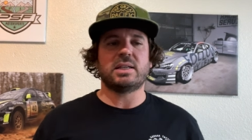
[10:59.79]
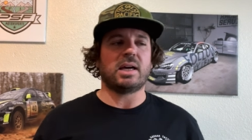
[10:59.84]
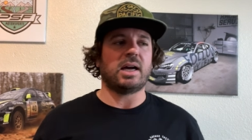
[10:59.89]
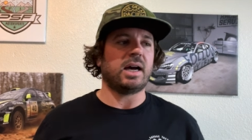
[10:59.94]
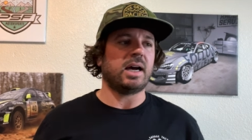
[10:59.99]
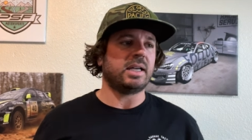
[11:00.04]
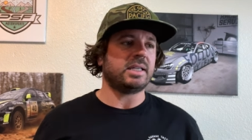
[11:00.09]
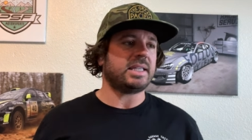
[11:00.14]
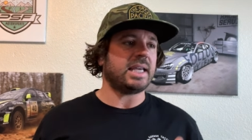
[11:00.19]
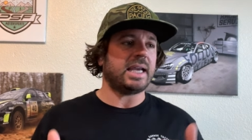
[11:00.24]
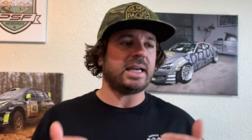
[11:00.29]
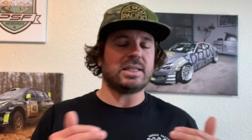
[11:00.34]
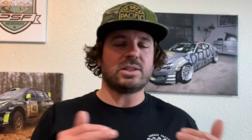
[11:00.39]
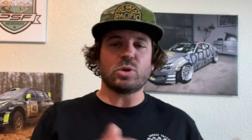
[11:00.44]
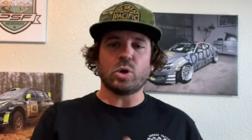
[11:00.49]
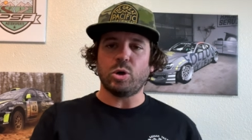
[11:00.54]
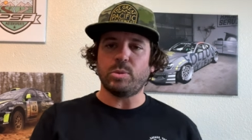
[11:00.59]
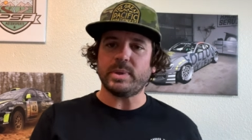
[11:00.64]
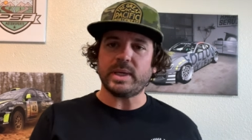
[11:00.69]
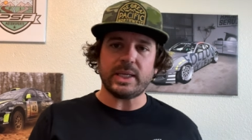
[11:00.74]
Uh, Dan
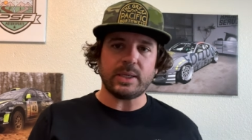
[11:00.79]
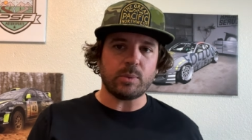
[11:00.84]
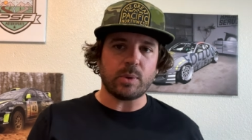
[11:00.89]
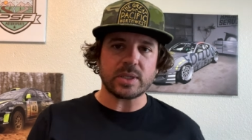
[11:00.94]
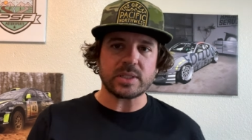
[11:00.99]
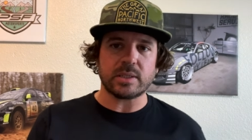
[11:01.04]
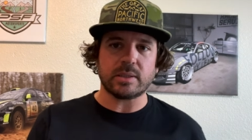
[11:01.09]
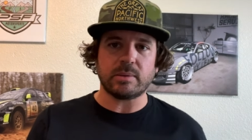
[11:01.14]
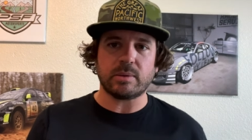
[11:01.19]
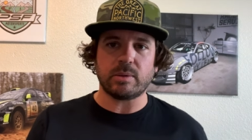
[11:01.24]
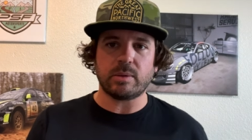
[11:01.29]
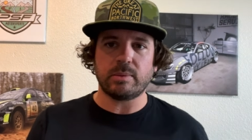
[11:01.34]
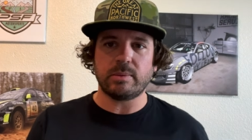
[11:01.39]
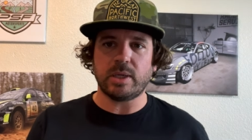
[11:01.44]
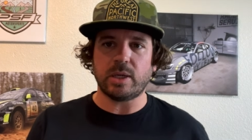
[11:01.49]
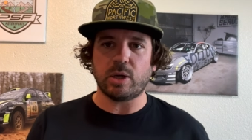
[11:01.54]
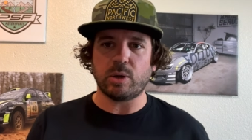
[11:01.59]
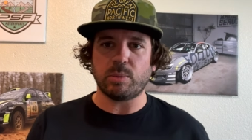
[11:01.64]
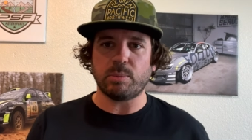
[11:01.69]
told me he wasn't, you know,